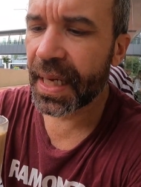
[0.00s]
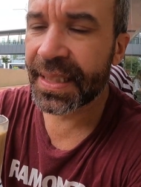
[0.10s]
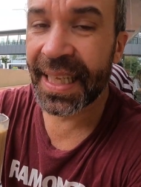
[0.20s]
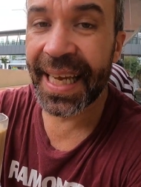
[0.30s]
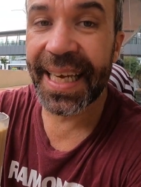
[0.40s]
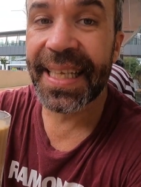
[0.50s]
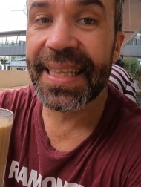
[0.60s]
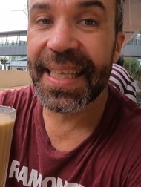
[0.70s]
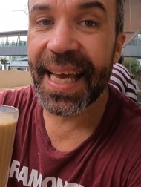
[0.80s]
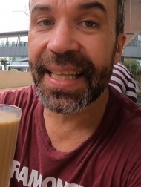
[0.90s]
It's an
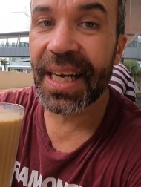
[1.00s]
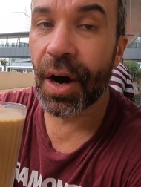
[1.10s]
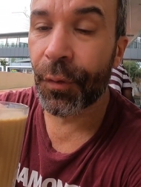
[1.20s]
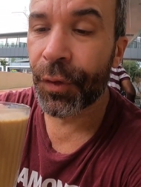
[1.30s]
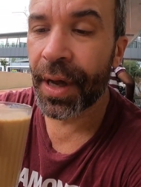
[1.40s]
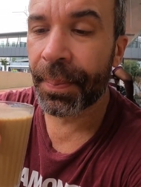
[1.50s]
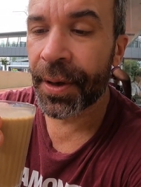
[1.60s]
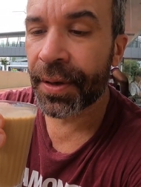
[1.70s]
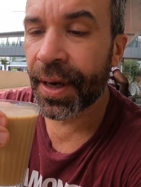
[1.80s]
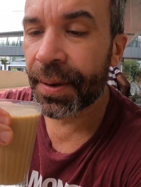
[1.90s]
Indian coffee,
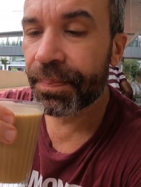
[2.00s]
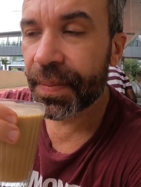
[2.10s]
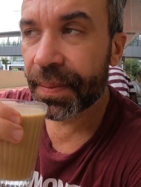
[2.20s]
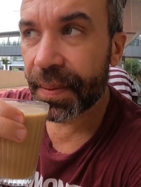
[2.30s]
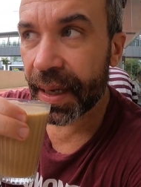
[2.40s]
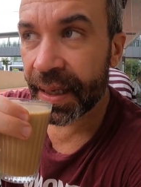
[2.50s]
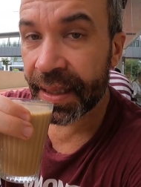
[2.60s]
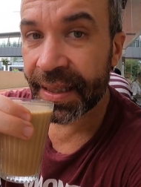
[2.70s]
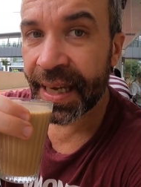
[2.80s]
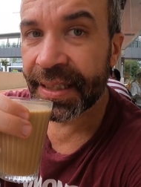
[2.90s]
apparently. And it